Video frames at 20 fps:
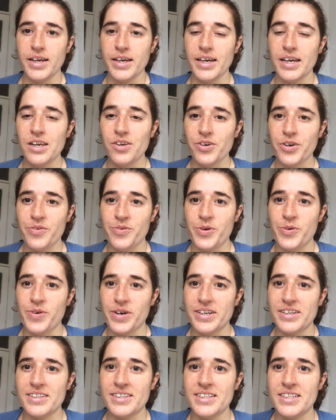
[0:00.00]
Hello
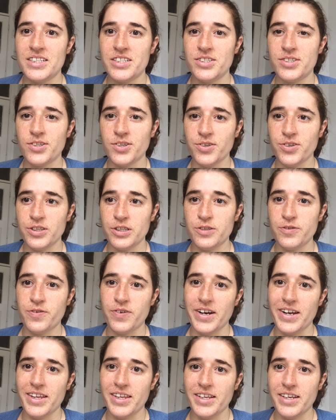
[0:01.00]
everyone, so it's
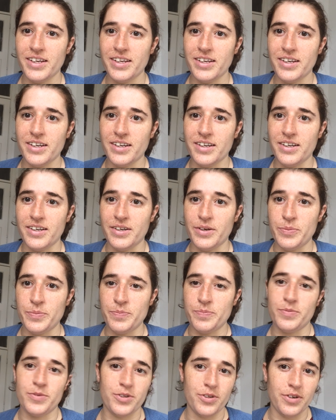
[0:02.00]
Friday,
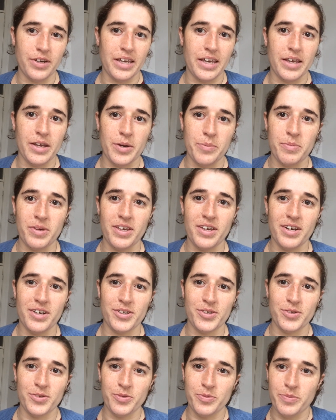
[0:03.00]
so I'm here
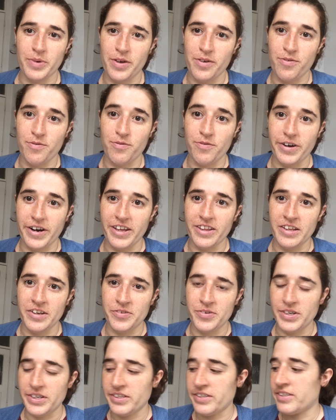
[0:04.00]
to do my Friday
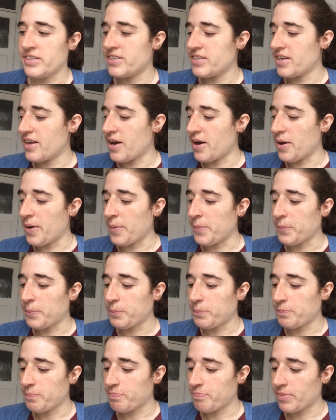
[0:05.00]
reads.
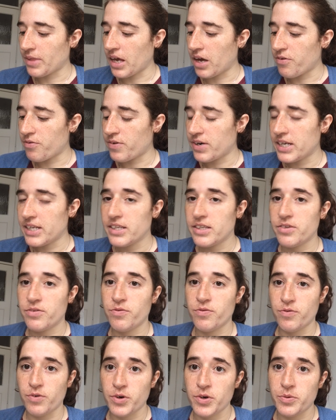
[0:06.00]
I've read
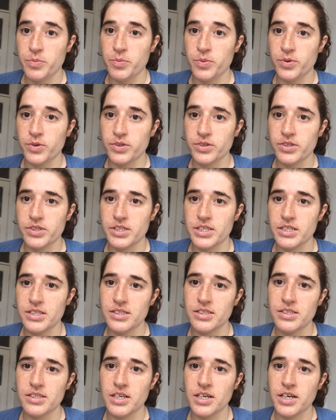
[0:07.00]
4 books
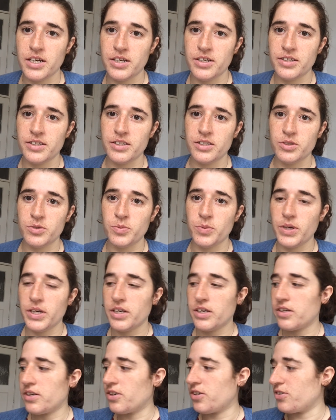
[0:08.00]
this
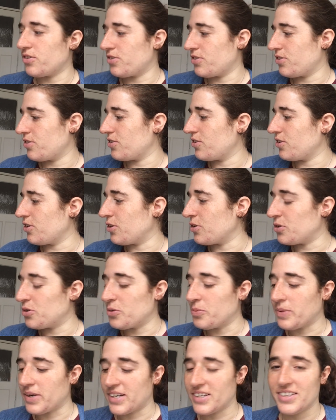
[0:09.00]
week, not
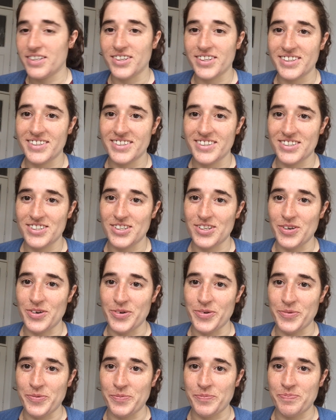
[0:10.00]
too bad,
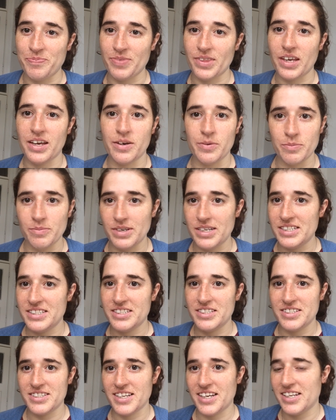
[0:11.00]
so let's
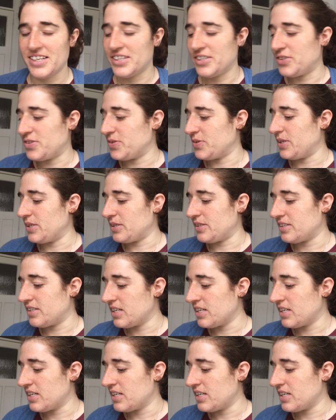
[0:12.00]
just get into it.